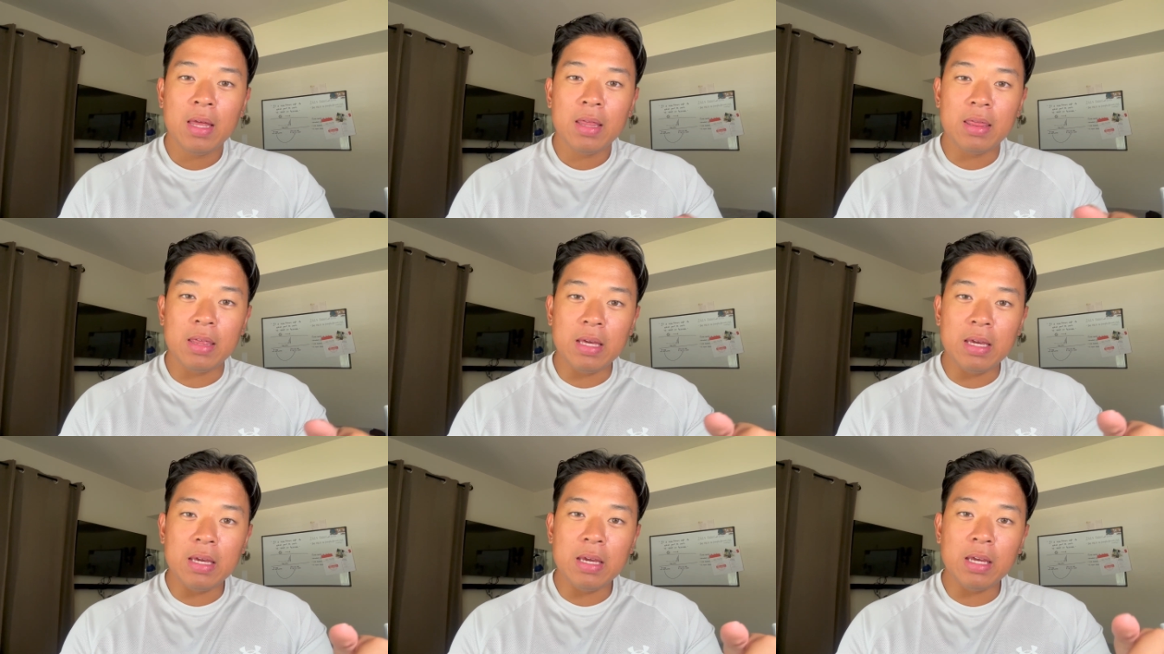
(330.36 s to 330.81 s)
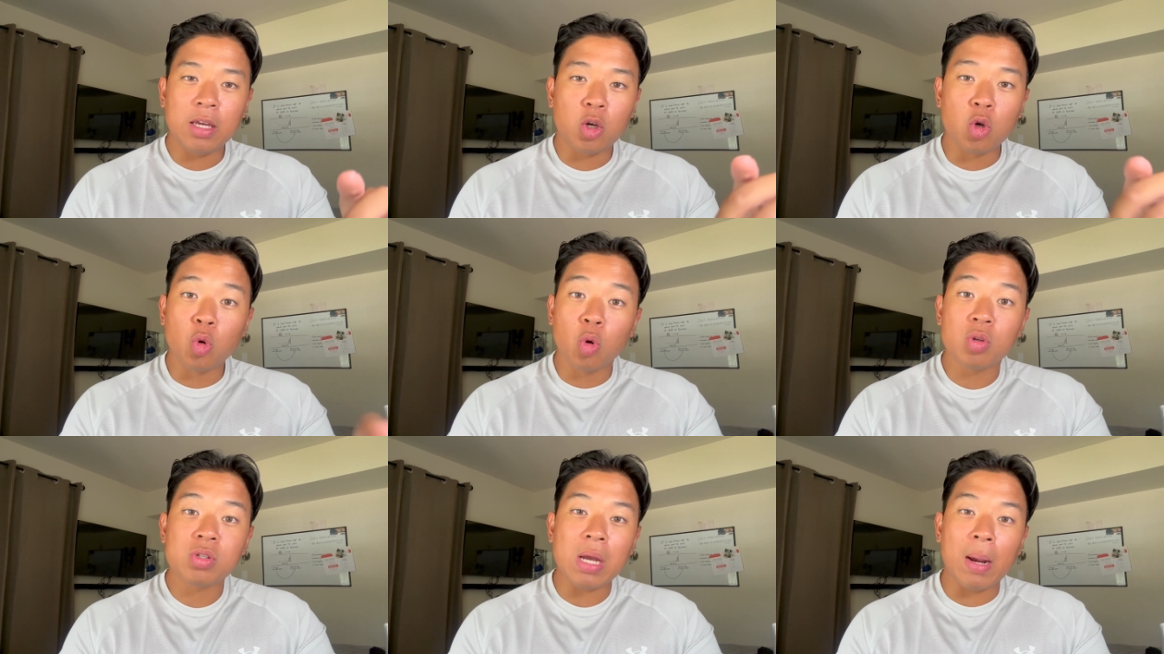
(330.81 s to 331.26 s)
the
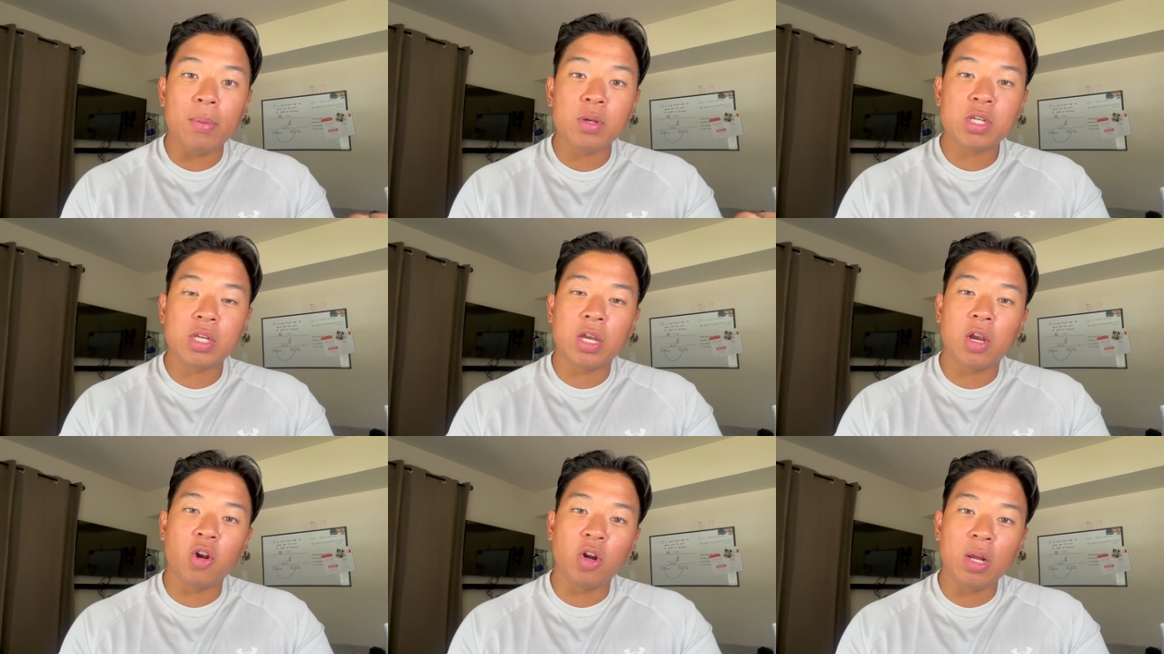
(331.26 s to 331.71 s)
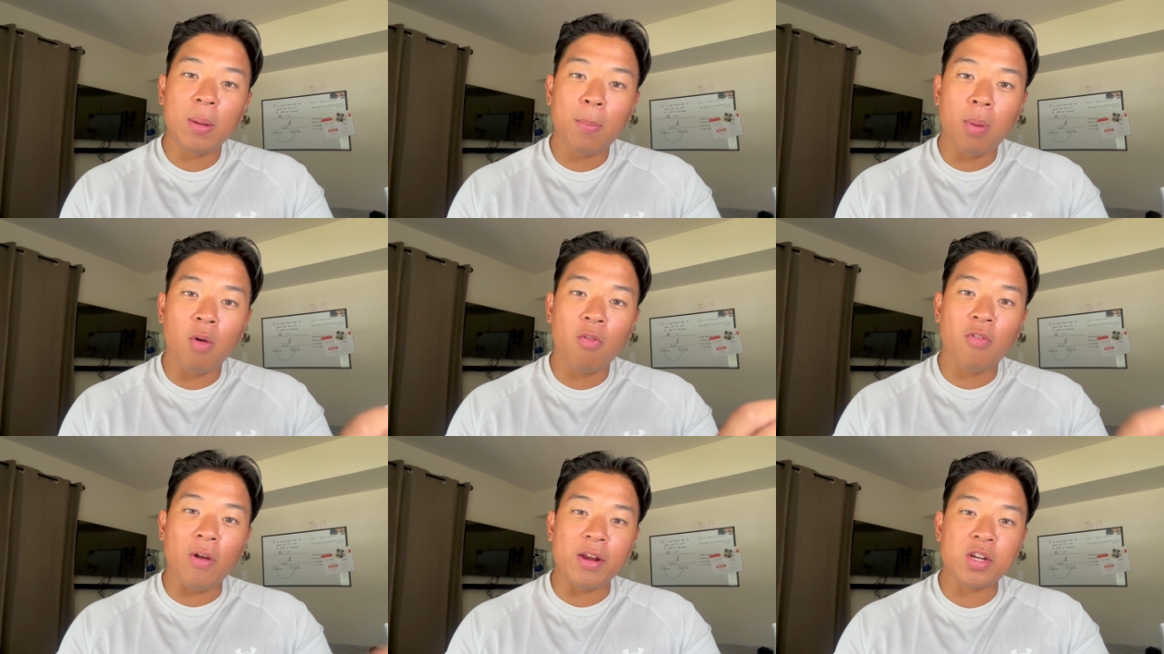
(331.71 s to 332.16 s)
Google Cybersecurity
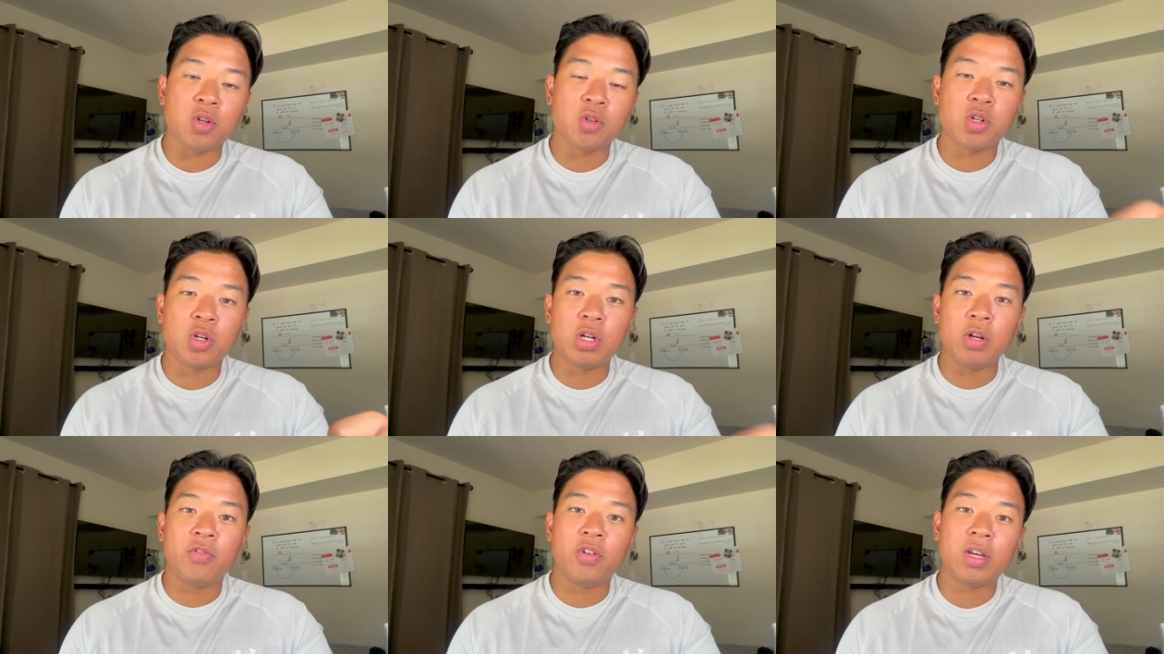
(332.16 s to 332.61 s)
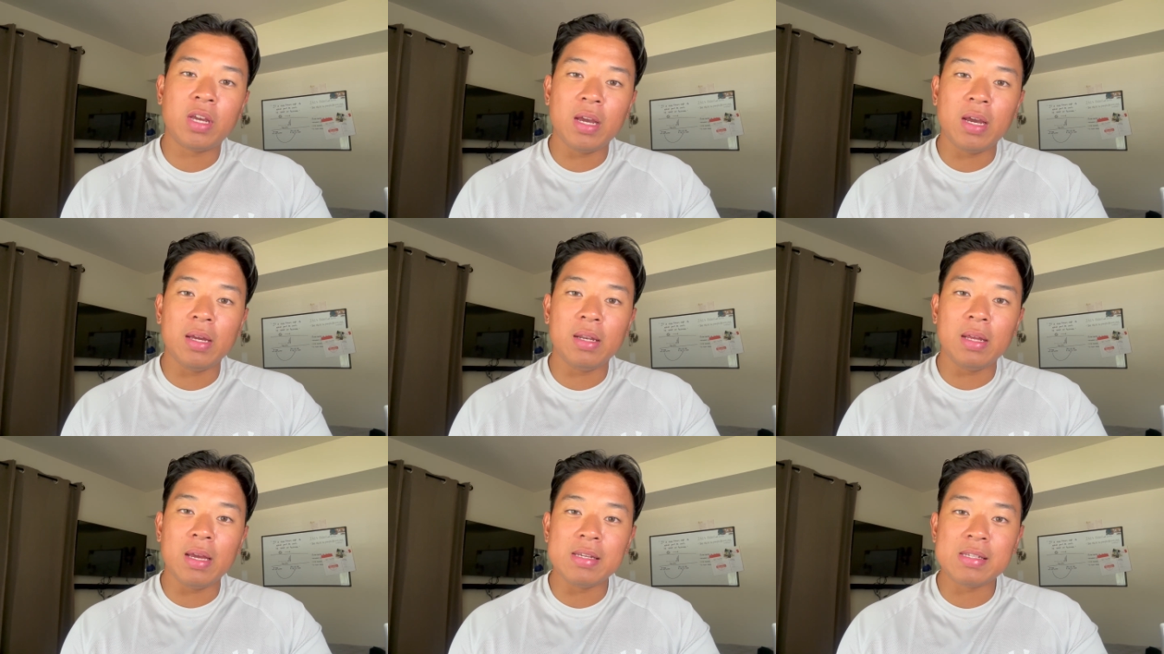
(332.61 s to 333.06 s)
Professional
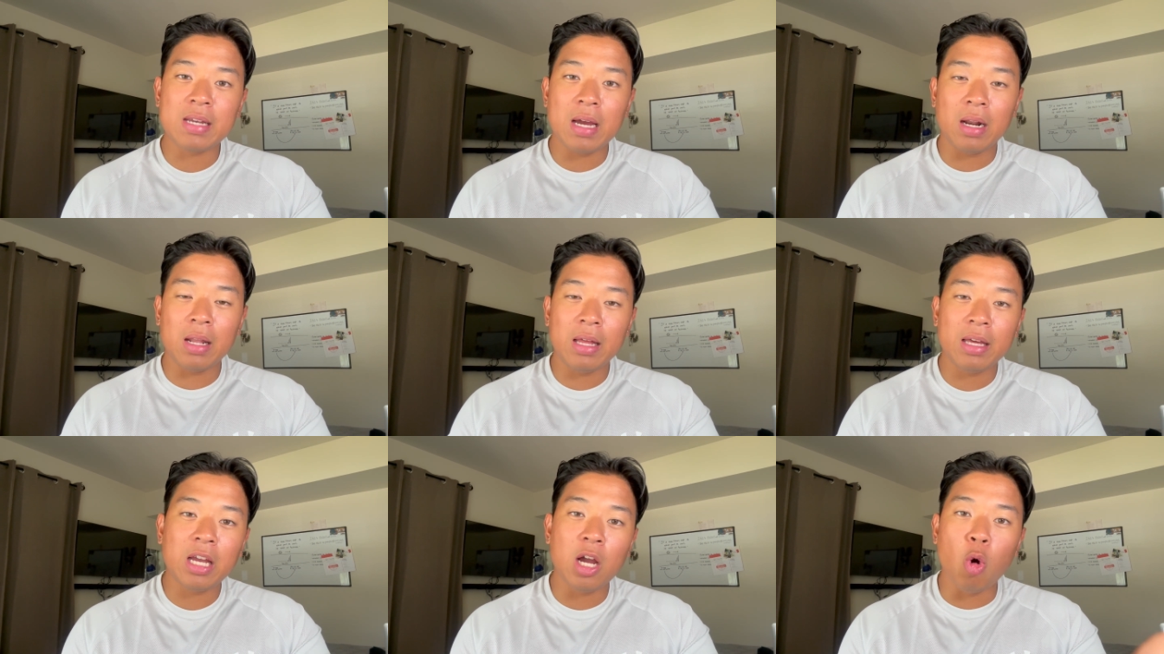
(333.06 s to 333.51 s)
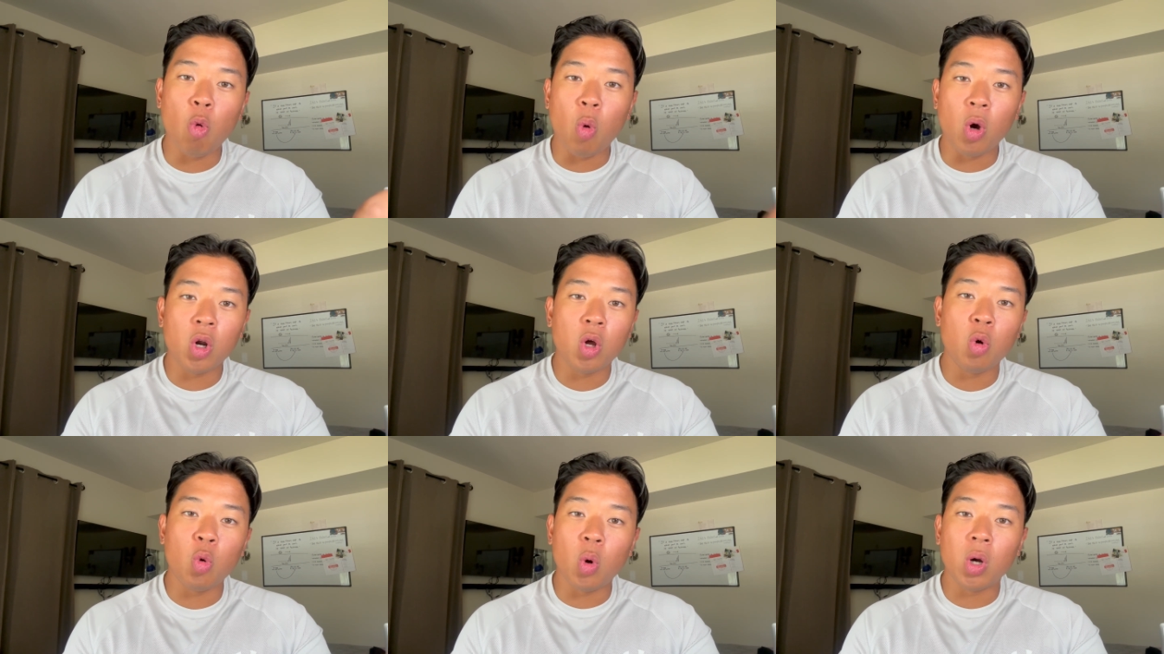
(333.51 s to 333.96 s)
Certificate is kind of like a
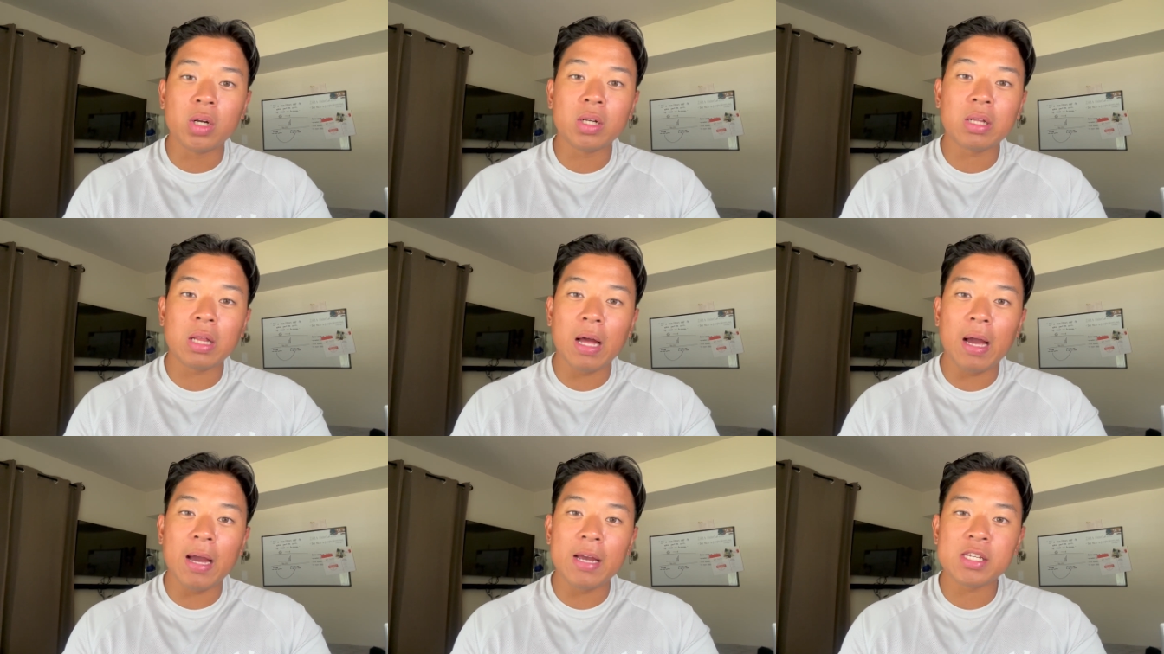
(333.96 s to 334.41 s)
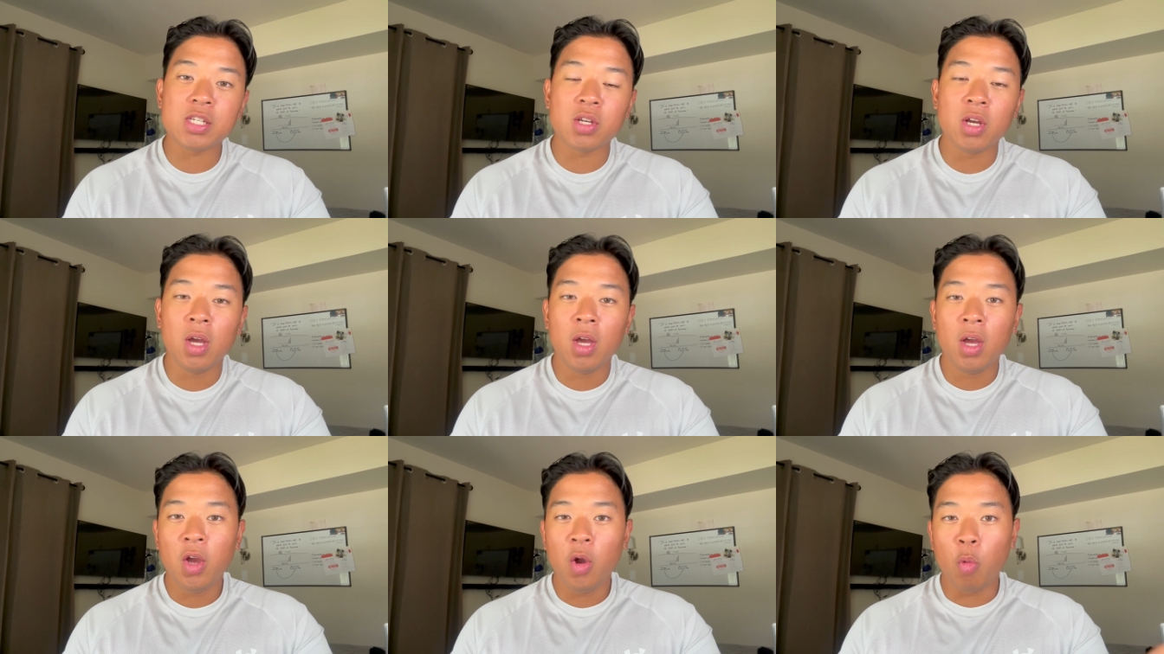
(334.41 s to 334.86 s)
101 class
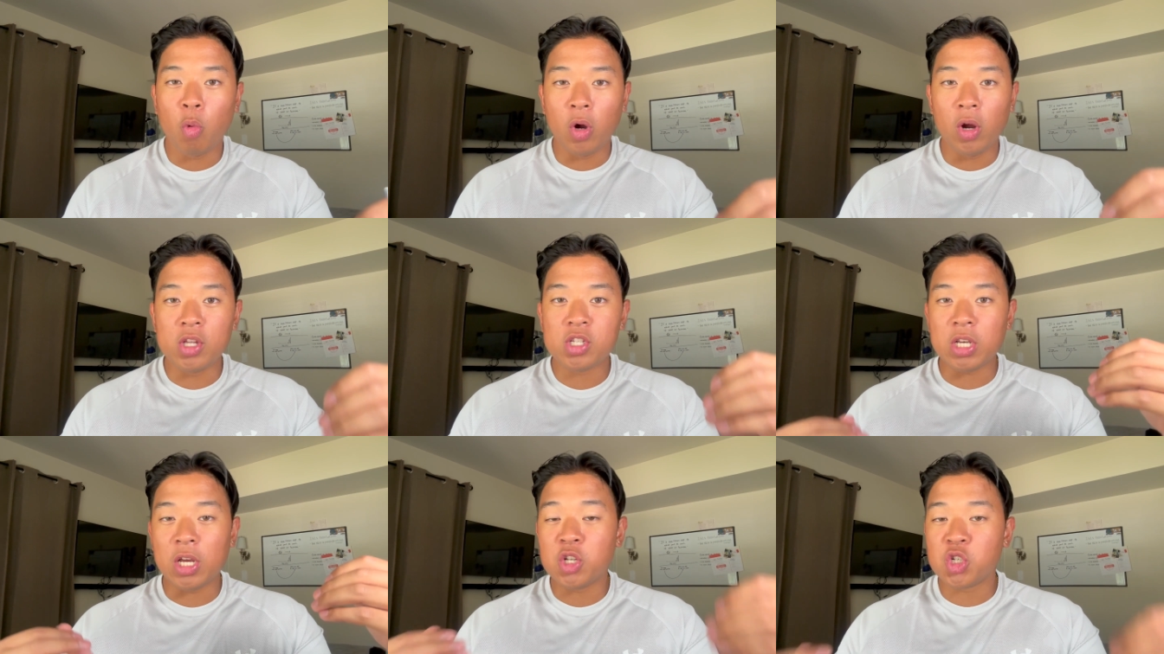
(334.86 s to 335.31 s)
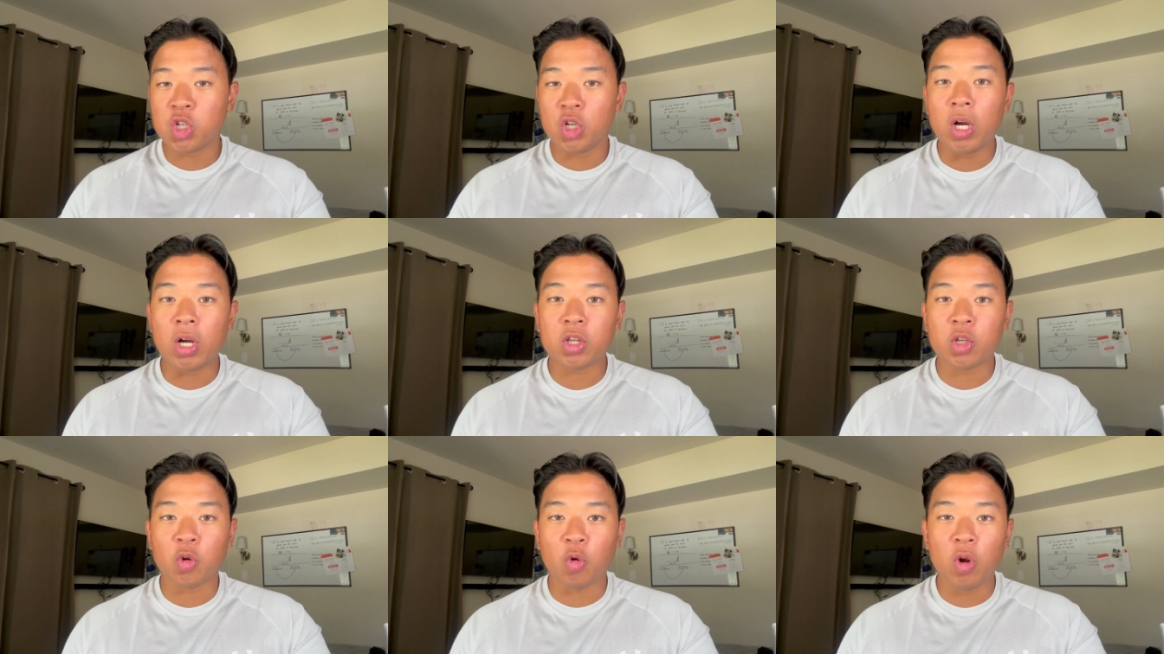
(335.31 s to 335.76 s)
where it's
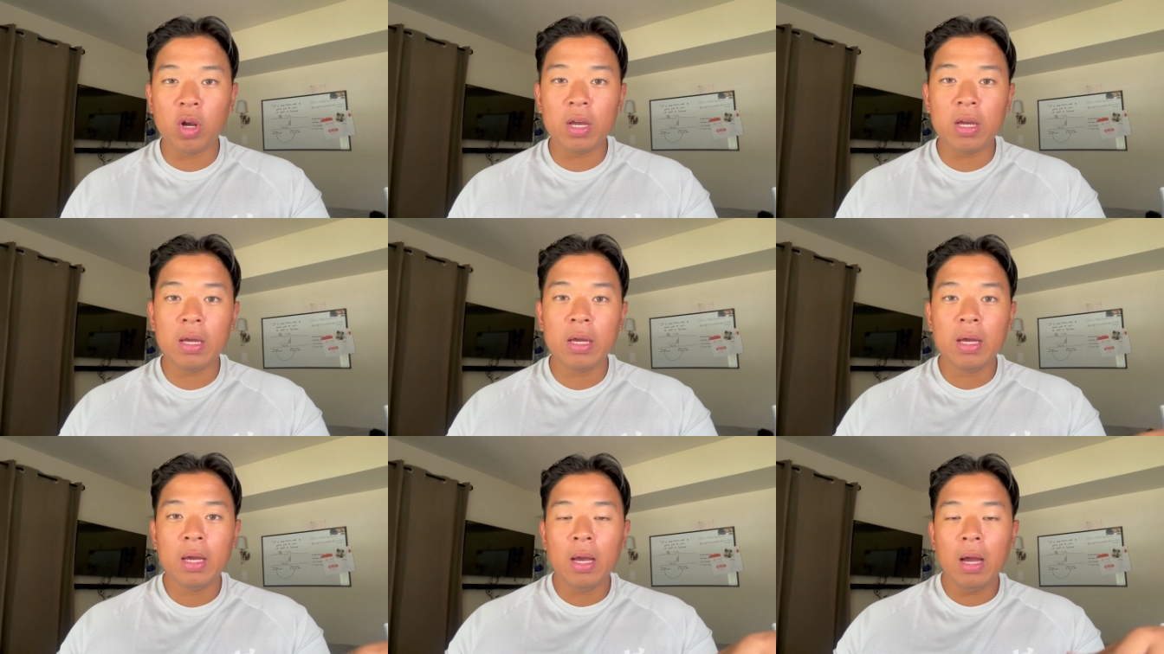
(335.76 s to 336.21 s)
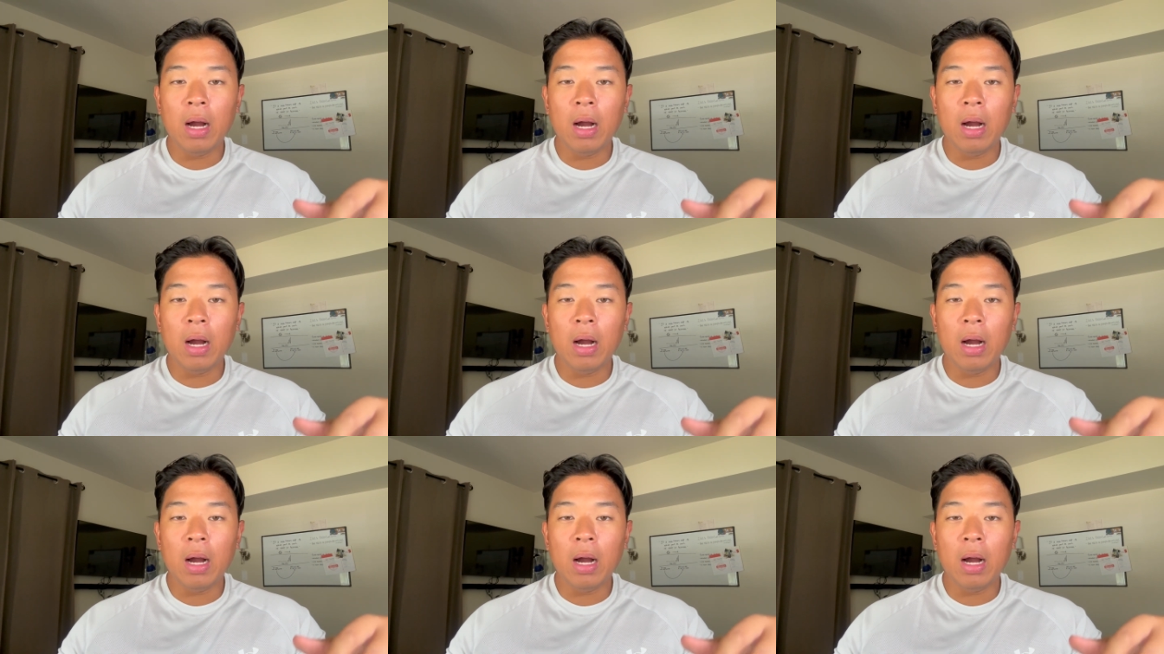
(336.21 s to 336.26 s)
introductory.